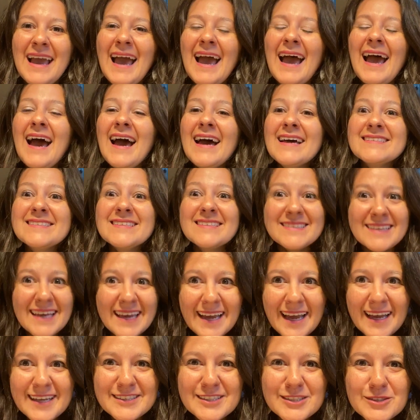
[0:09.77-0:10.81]
And today
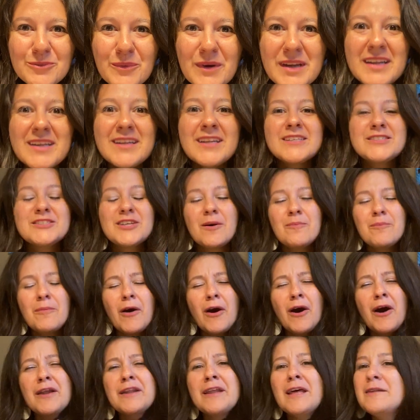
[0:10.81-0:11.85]
I just wanted to jump
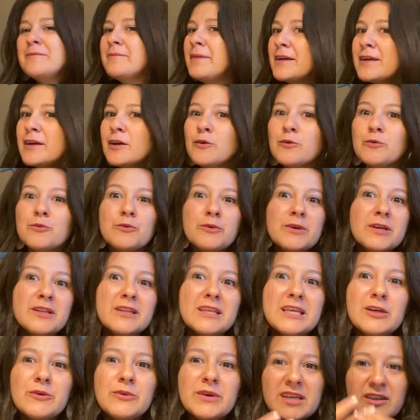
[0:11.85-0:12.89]
on and make a
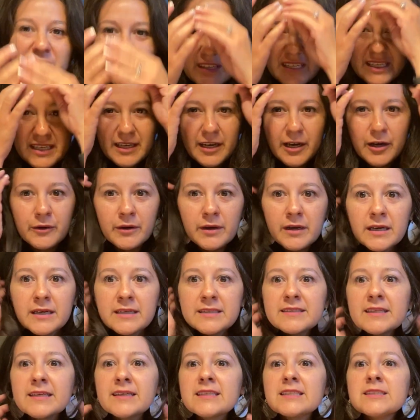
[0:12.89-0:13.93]
really quick video
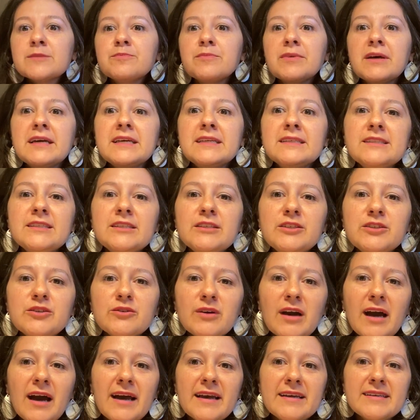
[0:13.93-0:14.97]
to explain to you
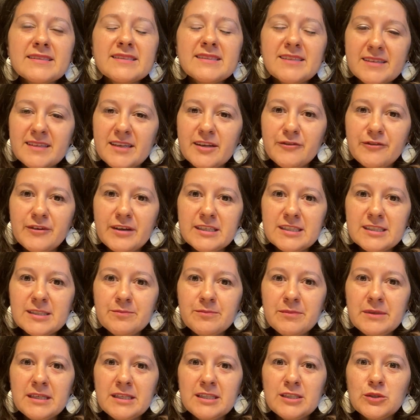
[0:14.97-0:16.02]
guys the difference
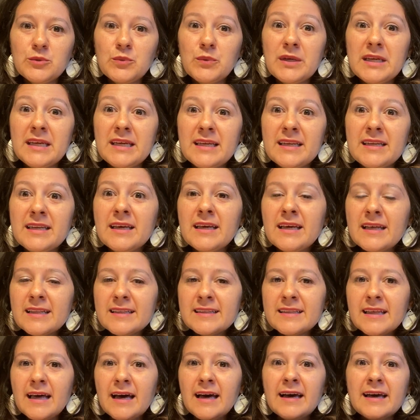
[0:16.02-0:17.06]
between
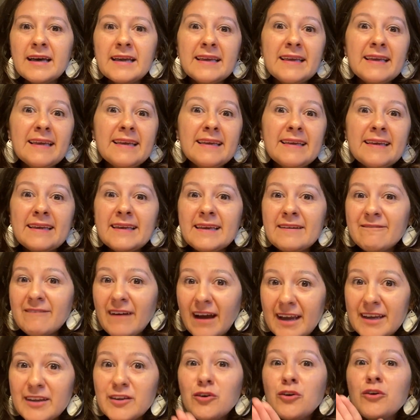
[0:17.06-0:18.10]
the
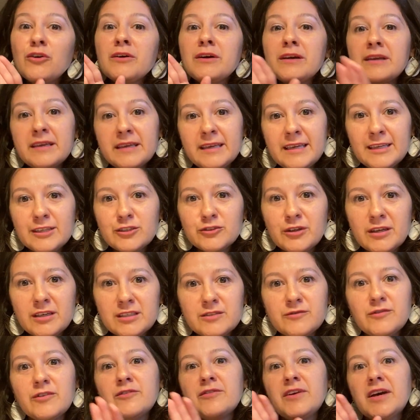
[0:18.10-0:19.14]
vinyl, heat
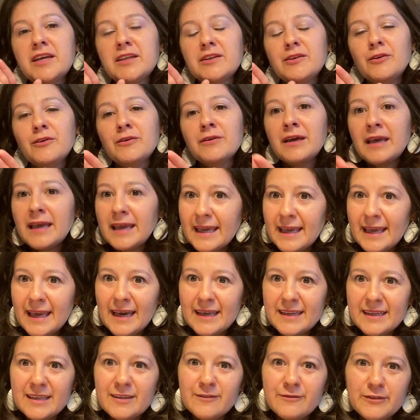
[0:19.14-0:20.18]
transfer vinyl,
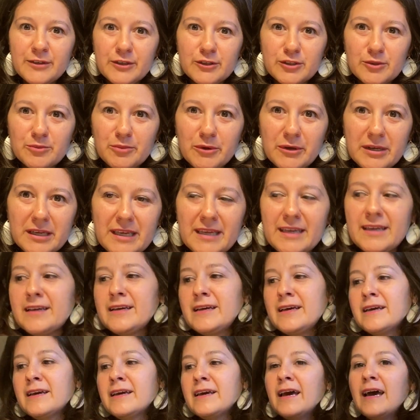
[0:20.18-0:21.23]
and infusible ink.
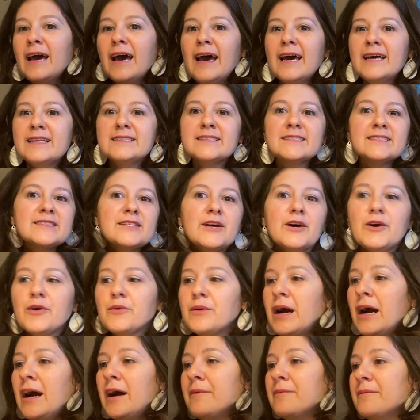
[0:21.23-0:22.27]
And so
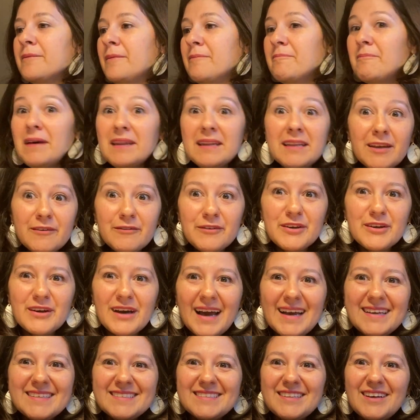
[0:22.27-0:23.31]
many of you
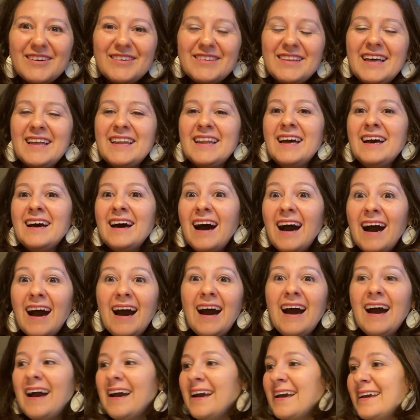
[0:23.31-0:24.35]
guys know that
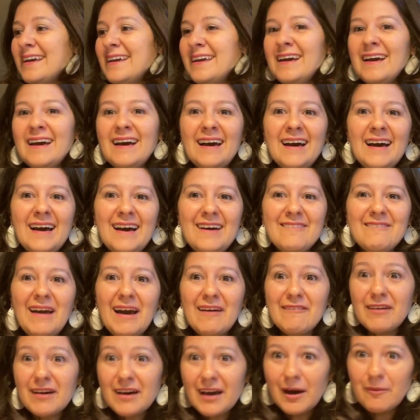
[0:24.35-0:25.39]
I
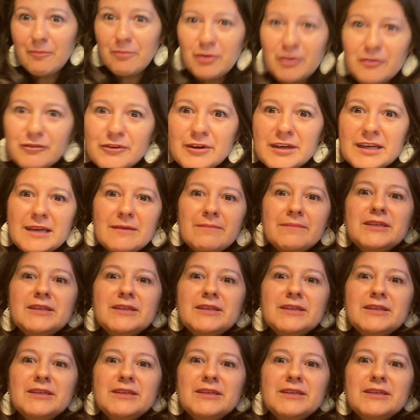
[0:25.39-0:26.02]
have a couple of Cricut